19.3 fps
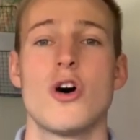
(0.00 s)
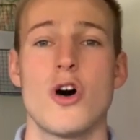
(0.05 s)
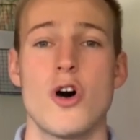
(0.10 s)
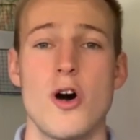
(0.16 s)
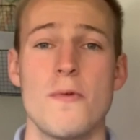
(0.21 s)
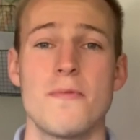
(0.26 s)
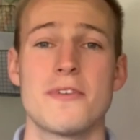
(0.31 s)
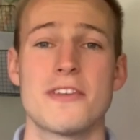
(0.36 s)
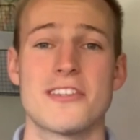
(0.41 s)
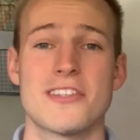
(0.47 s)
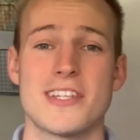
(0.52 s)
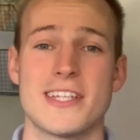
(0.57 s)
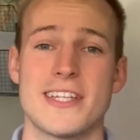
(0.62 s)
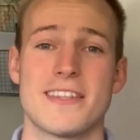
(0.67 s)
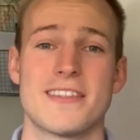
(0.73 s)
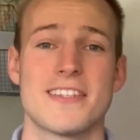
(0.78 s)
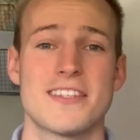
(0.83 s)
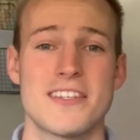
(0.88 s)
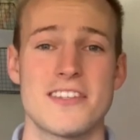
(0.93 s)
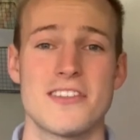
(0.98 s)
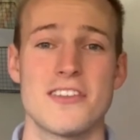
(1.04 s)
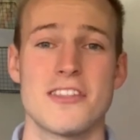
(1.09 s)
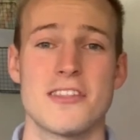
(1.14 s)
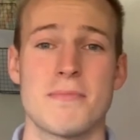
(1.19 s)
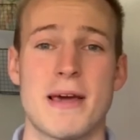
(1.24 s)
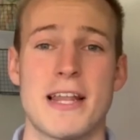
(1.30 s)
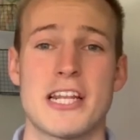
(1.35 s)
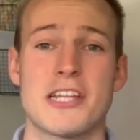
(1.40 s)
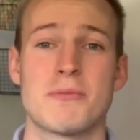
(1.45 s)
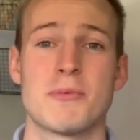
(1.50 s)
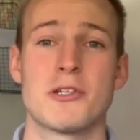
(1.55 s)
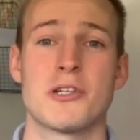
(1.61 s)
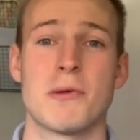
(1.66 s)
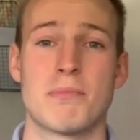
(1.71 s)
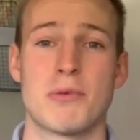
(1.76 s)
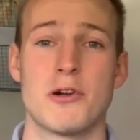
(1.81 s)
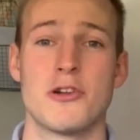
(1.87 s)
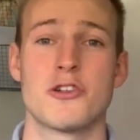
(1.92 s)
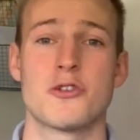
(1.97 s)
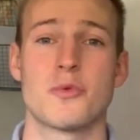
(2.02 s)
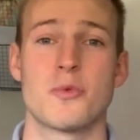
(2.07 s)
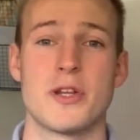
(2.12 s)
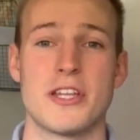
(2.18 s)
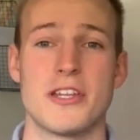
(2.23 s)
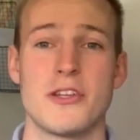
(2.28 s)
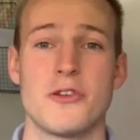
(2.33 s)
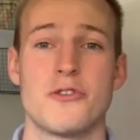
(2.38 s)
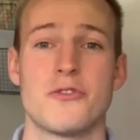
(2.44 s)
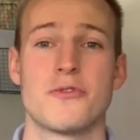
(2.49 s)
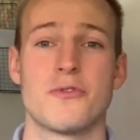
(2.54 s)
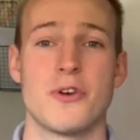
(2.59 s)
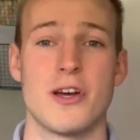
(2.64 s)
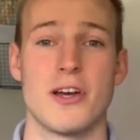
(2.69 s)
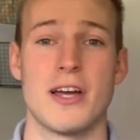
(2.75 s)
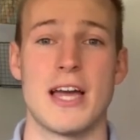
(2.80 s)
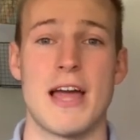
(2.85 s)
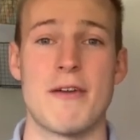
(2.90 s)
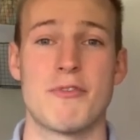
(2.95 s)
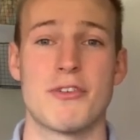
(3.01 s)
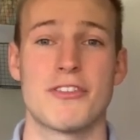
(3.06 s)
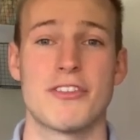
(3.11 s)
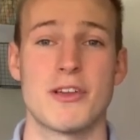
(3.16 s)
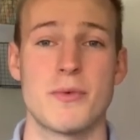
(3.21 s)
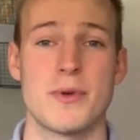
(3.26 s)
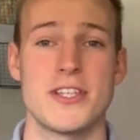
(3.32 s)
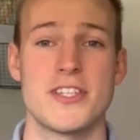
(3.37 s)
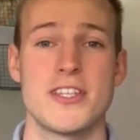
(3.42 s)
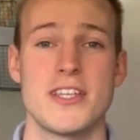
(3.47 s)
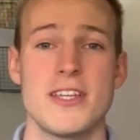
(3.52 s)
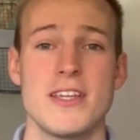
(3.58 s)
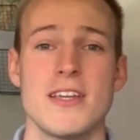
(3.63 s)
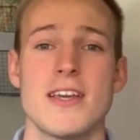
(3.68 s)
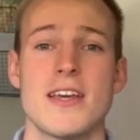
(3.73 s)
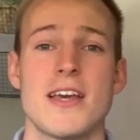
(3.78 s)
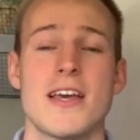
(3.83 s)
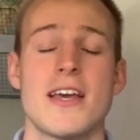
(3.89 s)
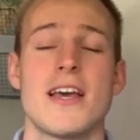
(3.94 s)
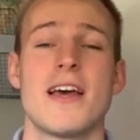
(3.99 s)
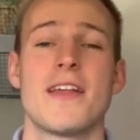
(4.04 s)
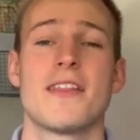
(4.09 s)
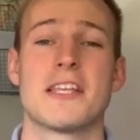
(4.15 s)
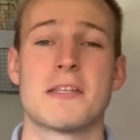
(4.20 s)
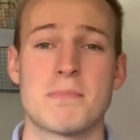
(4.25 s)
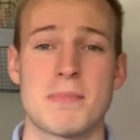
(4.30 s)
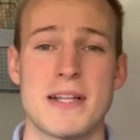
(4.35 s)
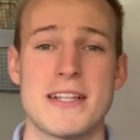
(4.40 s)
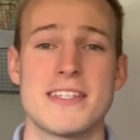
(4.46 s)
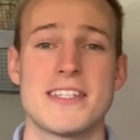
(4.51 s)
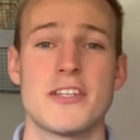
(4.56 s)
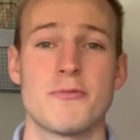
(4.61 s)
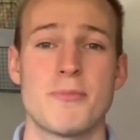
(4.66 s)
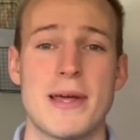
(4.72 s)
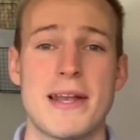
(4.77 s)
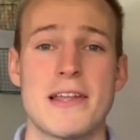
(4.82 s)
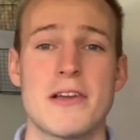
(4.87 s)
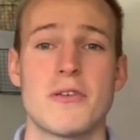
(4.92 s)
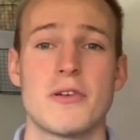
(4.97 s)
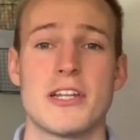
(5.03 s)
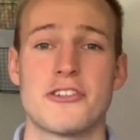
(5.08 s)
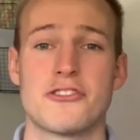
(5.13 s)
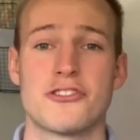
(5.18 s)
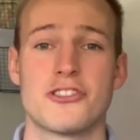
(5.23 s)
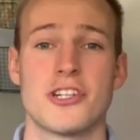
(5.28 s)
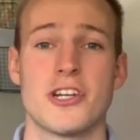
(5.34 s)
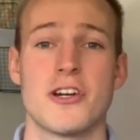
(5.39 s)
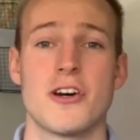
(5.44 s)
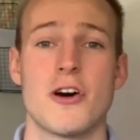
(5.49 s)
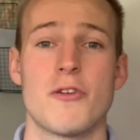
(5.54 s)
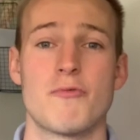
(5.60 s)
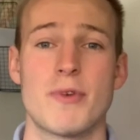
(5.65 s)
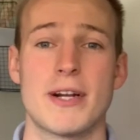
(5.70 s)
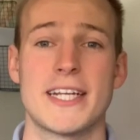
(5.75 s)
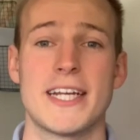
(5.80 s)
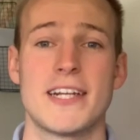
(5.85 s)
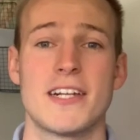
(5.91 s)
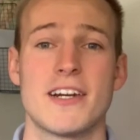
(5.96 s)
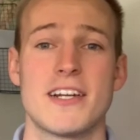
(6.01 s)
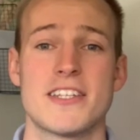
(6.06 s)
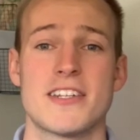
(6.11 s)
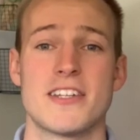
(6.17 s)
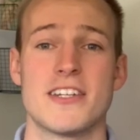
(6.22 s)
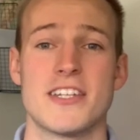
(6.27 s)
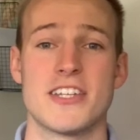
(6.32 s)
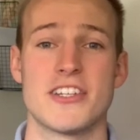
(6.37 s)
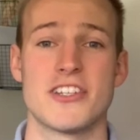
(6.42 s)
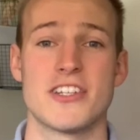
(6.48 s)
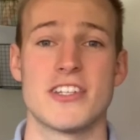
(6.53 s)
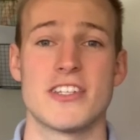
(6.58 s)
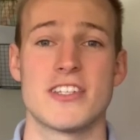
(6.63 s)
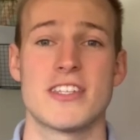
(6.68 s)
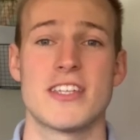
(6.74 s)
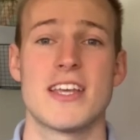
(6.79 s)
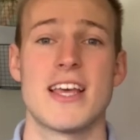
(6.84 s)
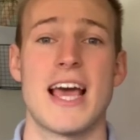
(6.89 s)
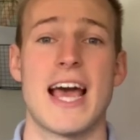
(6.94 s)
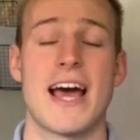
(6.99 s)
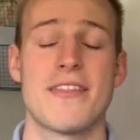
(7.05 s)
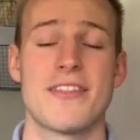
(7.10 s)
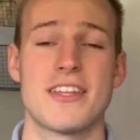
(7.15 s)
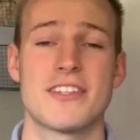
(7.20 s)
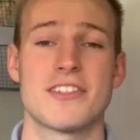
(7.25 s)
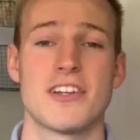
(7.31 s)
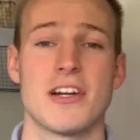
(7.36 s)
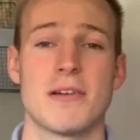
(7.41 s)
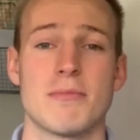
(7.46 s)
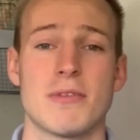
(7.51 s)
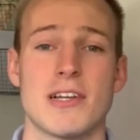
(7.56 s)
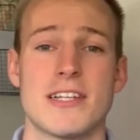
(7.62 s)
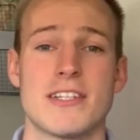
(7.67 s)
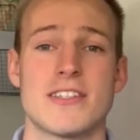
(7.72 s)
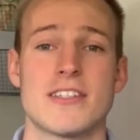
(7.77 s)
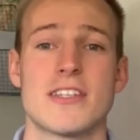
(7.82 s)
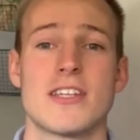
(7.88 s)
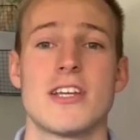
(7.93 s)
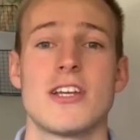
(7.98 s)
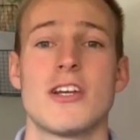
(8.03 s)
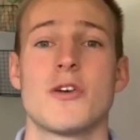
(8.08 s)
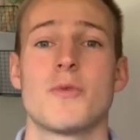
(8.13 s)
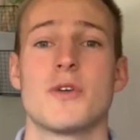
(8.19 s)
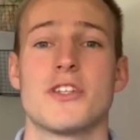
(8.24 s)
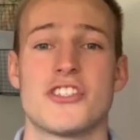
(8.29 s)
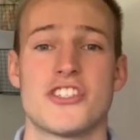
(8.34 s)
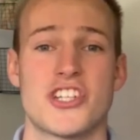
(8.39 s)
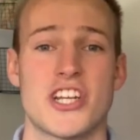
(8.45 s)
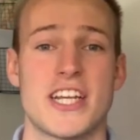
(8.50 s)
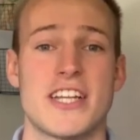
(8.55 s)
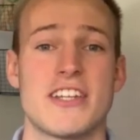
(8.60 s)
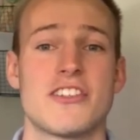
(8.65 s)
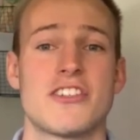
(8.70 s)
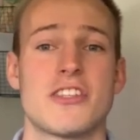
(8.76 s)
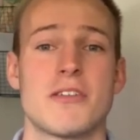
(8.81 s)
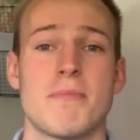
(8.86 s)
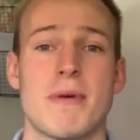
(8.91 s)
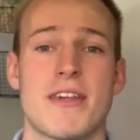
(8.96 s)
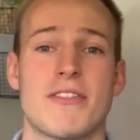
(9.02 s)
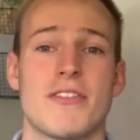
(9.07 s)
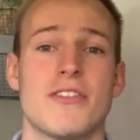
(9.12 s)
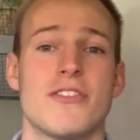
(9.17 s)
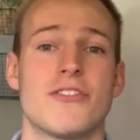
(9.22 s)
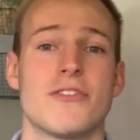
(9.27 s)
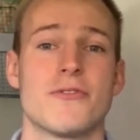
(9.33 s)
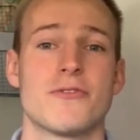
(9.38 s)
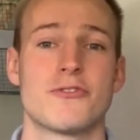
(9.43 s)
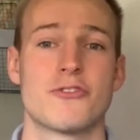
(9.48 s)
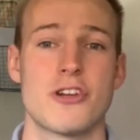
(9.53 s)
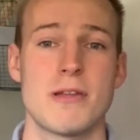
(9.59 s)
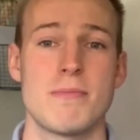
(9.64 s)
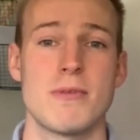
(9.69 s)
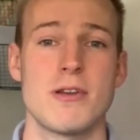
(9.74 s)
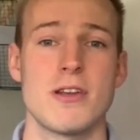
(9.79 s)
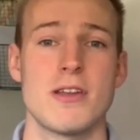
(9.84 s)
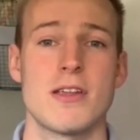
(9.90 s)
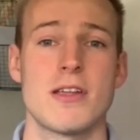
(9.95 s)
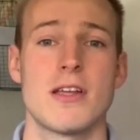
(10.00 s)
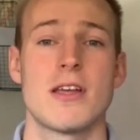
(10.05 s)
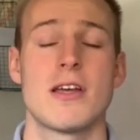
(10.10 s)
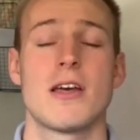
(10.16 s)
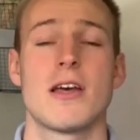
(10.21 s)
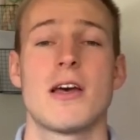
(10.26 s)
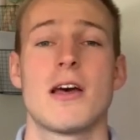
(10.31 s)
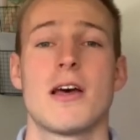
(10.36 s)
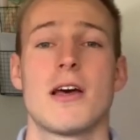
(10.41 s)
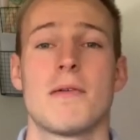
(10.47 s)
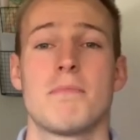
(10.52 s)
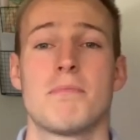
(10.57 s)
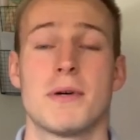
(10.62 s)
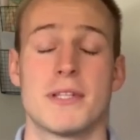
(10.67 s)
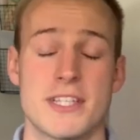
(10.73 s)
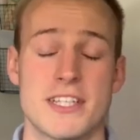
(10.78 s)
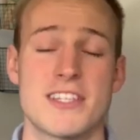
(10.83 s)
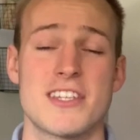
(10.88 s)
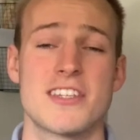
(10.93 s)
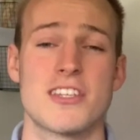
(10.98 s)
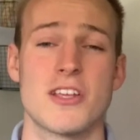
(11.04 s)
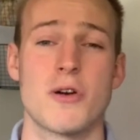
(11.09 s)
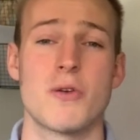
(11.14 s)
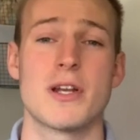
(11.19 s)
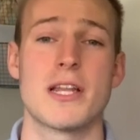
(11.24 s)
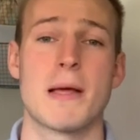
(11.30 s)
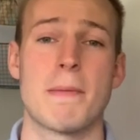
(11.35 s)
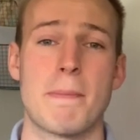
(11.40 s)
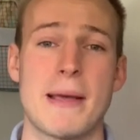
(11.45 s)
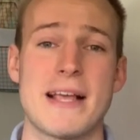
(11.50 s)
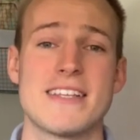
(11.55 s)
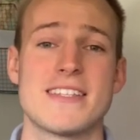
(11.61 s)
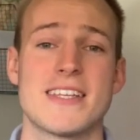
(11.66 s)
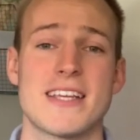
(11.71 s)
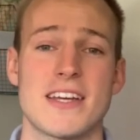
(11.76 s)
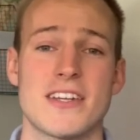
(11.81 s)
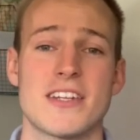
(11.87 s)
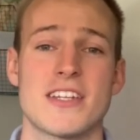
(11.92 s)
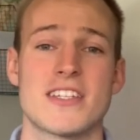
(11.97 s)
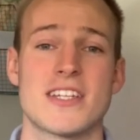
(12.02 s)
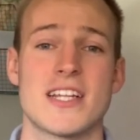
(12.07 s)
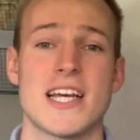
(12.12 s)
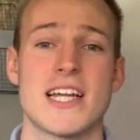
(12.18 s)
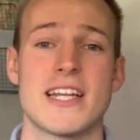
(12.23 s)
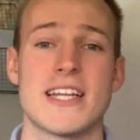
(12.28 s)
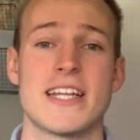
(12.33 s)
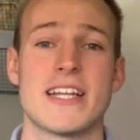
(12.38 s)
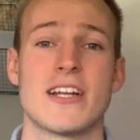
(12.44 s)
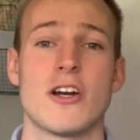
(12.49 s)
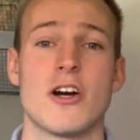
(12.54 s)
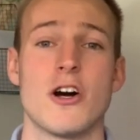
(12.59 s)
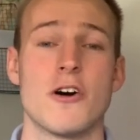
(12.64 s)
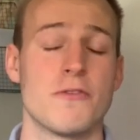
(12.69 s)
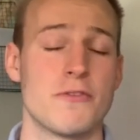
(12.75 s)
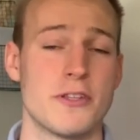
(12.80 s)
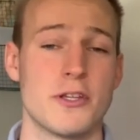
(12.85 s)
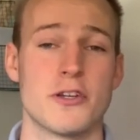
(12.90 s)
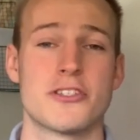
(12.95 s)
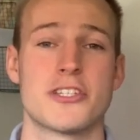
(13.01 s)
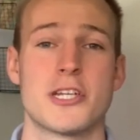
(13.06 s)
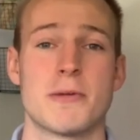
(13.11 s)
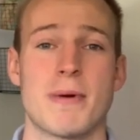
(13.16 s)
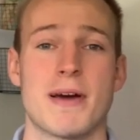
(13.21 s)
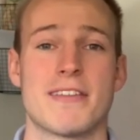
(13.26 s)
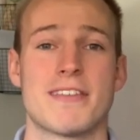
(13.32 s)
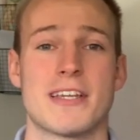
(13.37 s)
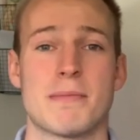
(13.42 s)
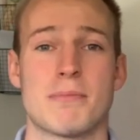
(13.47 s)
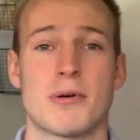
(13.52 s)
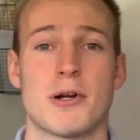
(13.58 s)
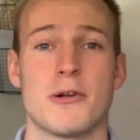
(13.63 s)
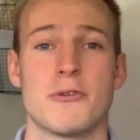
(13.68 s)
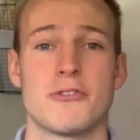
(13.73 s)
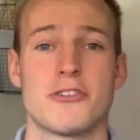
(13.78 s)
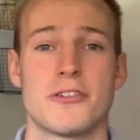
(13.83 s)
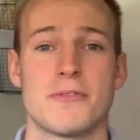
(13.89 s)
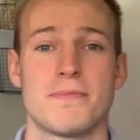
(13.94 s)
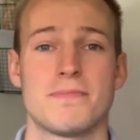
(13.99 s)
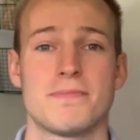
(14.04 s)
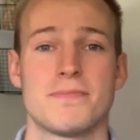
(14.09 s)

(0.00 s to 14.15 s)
Obviously, this is not the management approach we use for everything we see. There's plenty of medical literature on recognised conditions and their timelines, which change the methods of treatment, but this is solely a basic understanding of the osteopathic approach.